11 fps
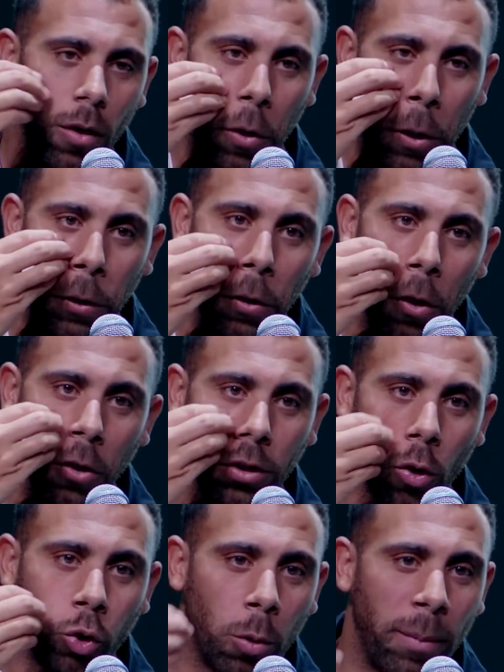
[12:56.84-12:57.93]
on
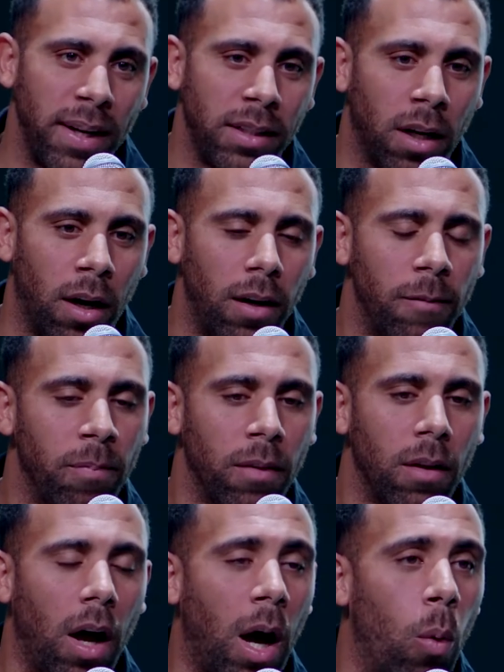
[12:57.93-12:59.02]
social media.
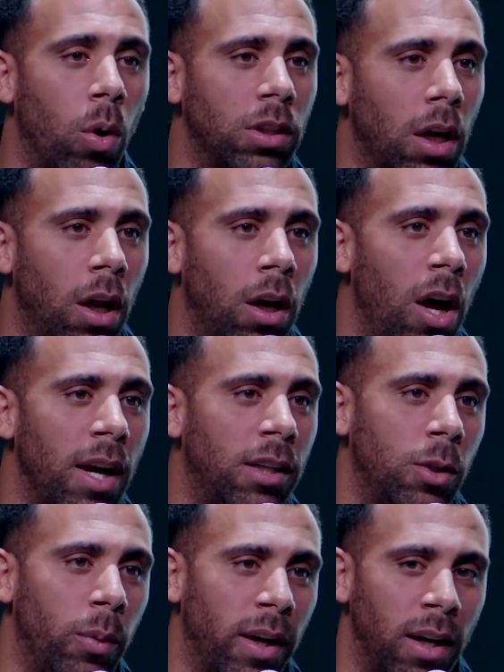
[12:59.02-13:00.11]
I wasn't alerted
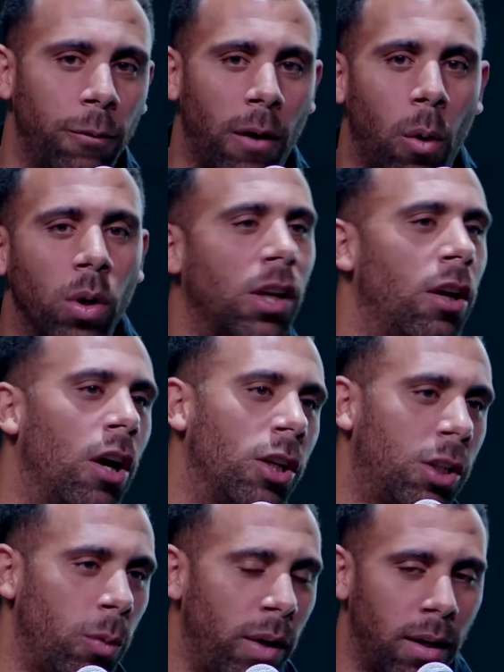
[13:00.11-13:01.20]
to it, and if I was alerted
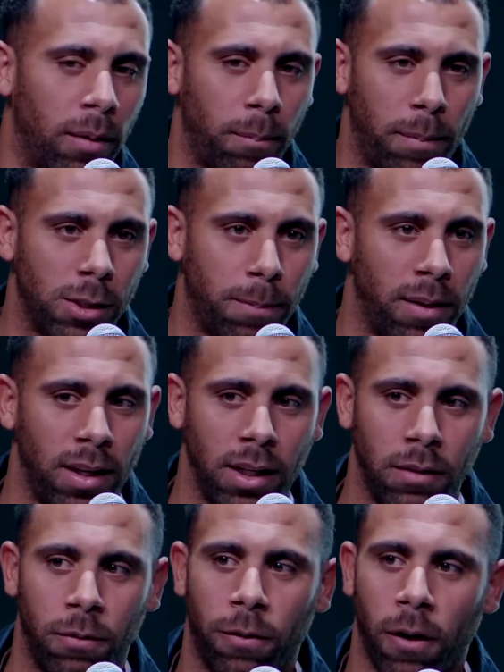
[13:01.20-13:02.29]
to it, best
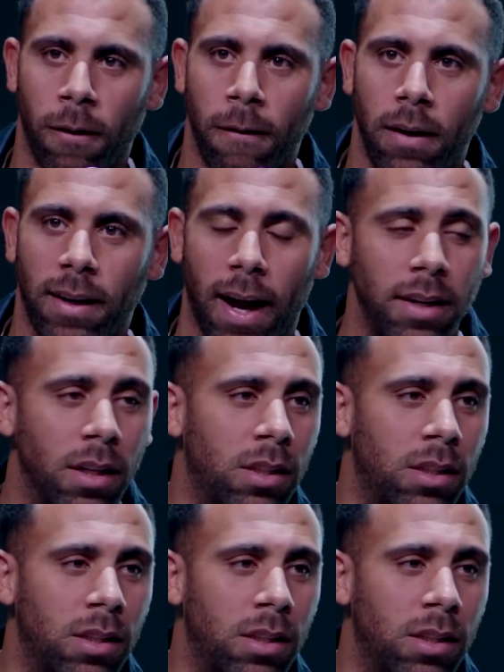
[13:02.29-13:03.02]
believe that in the